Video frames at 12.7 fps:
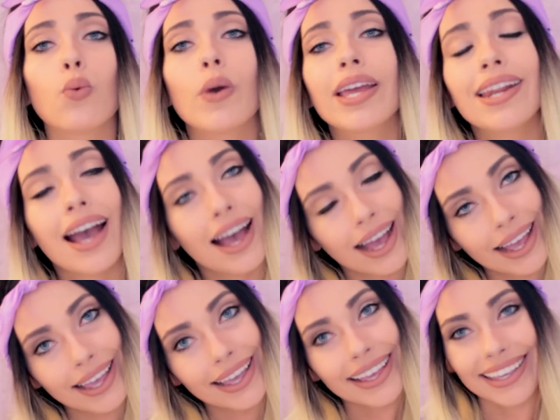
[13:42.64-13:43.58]
when
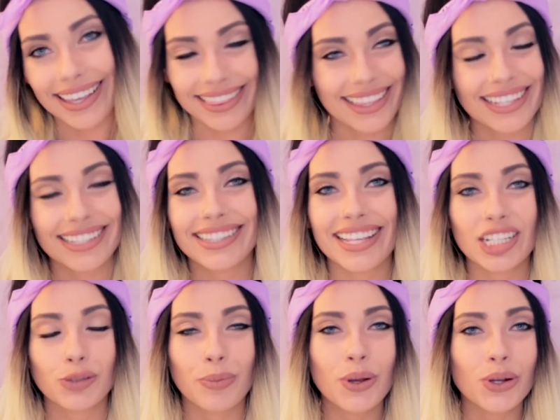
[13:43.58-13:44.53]
I get these
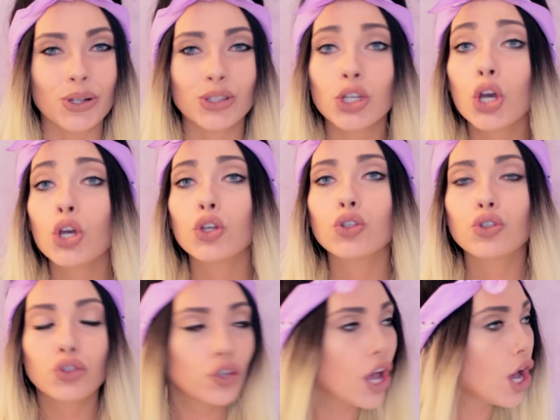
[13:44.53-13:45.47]
things pulled.
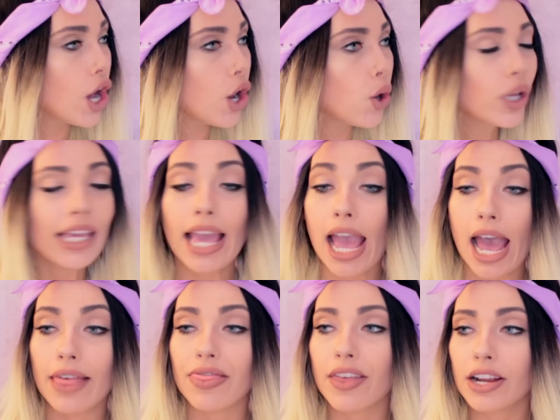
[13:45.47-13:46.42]
So
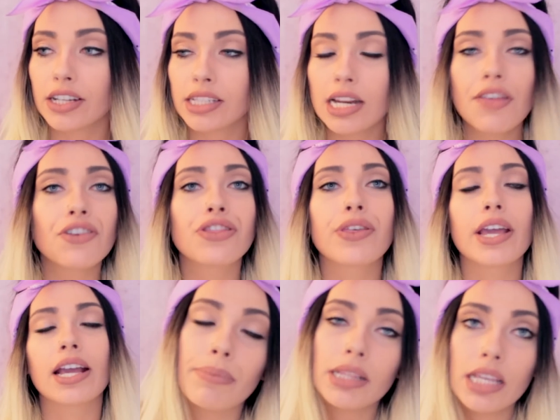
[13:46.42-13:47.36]
yeah, there's another
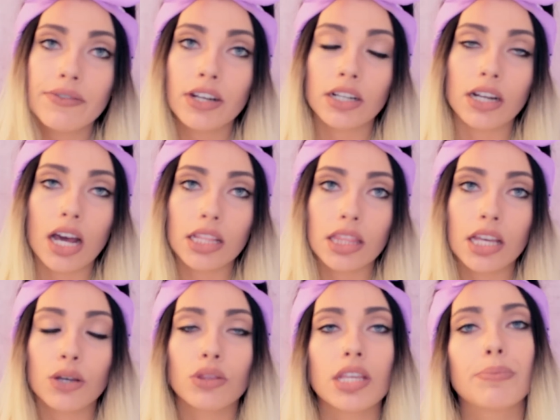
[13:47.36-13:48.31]
thing. Believe it or not
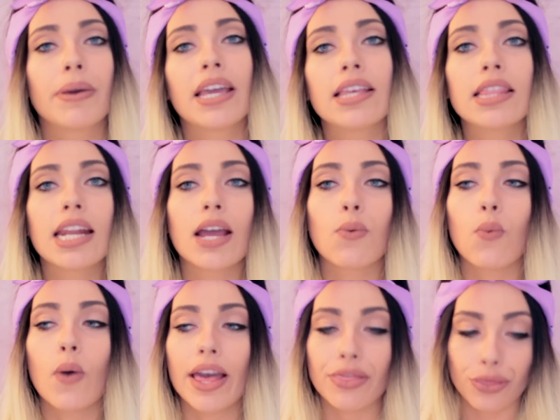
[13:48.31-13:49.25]
though, the pain that
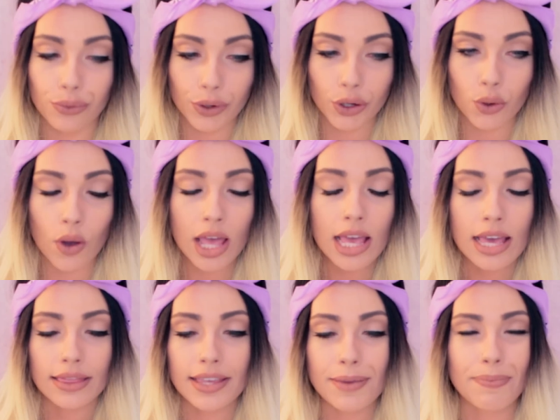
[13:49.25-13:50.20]
I went through
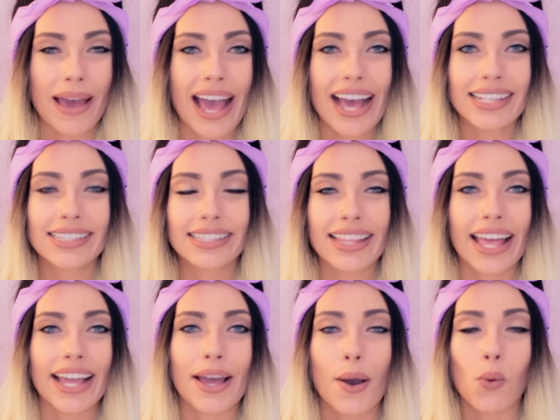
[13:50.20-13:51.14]
the past
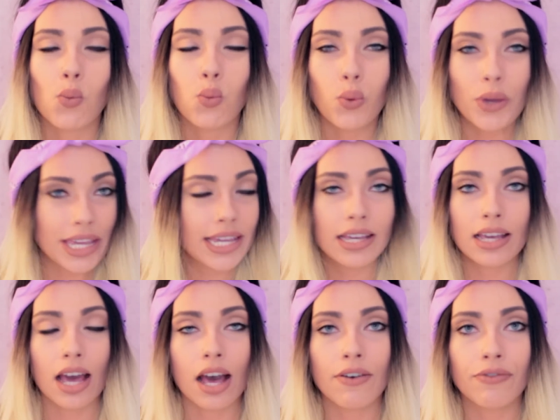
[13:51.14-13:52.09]
like
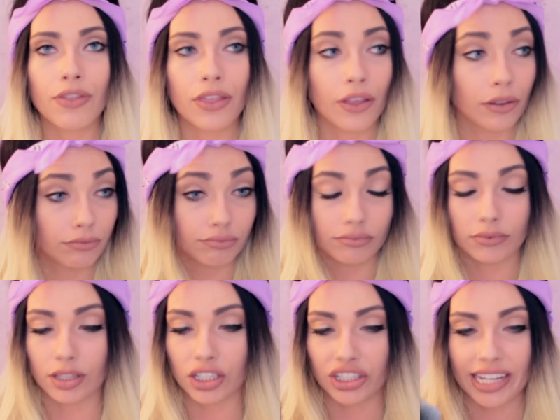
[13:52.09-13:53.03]
week of the,
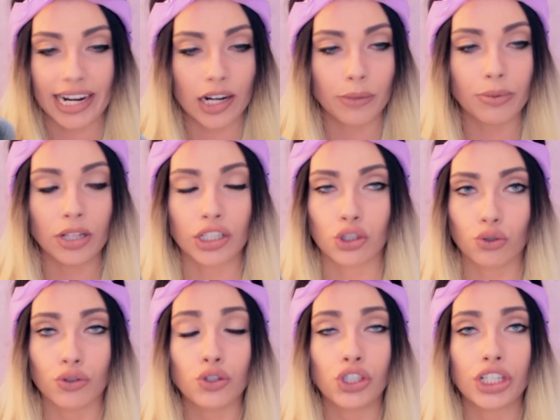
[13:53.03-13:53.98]
the terrible
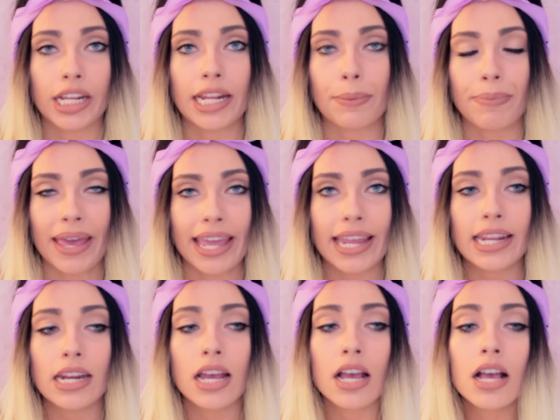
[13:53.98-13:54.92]
excruciating
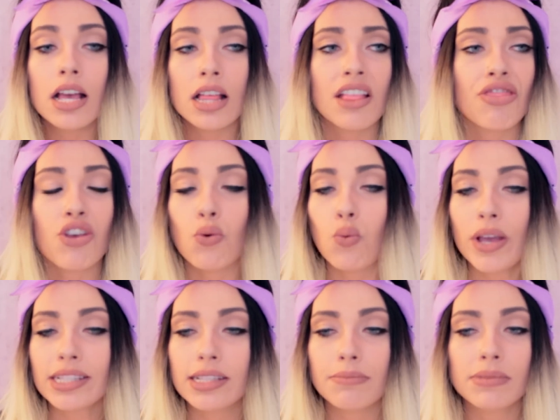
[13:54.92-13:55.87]
pain, the
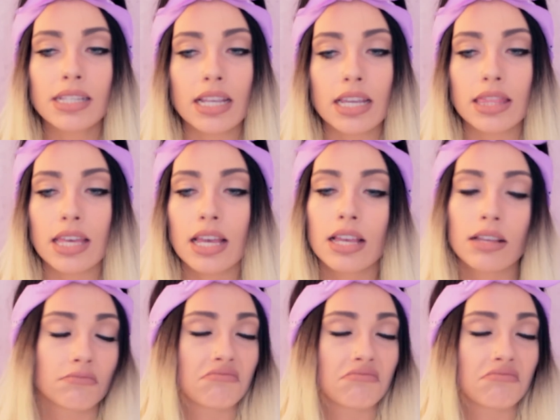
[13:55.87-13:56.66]
wisdom teeth